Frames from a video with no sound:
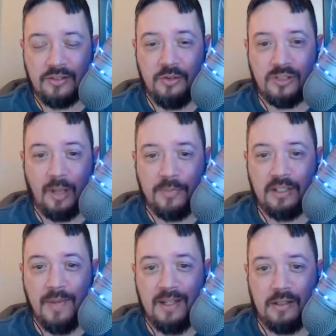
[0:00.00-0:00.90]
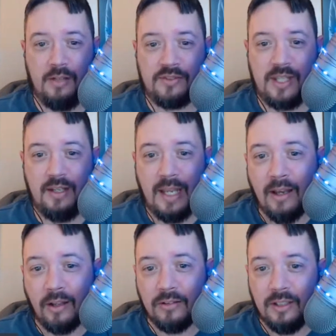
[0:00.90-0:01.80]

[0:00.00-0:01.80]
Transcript: Do something to make yourself stand out.